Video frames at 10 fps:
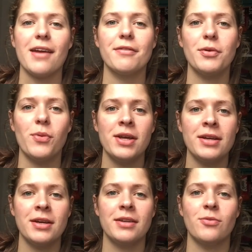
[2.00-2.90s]

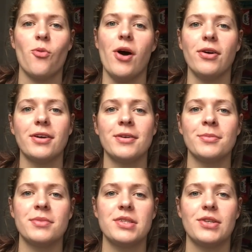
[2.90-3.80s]
everyone, and
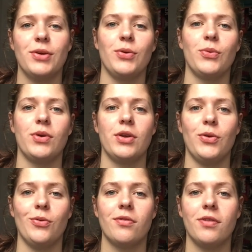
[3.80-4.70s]
welcome to a
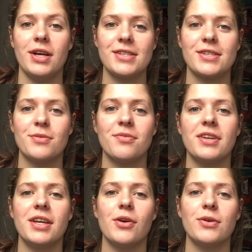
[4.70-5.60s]
new Flosstube
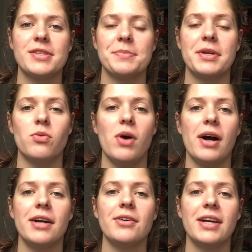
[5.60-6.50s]
video. It's been a
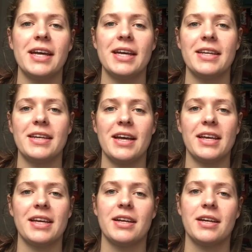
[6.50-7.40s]
while, and I
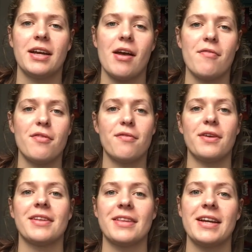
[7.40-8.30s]
have the
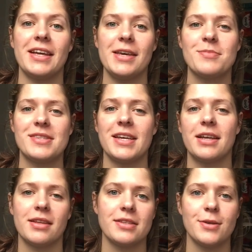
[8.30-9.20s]
feeling that I keep
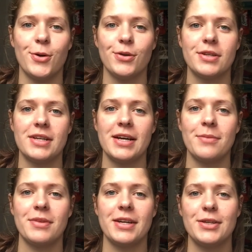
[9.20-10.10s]
saying this all the
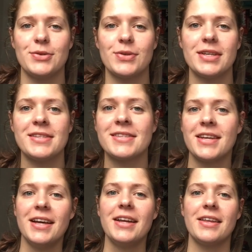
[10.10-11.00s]
time that I do this,
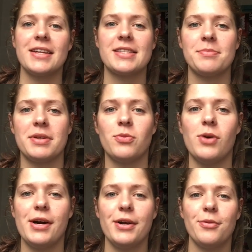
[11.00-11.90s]
that it's been a
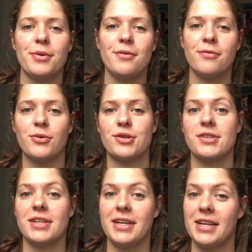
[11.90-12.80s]
while, but
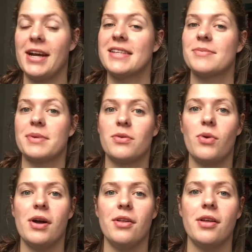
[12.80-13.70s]
unfortunately it has been a
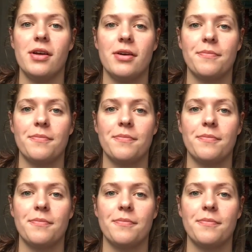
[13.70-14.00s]
while,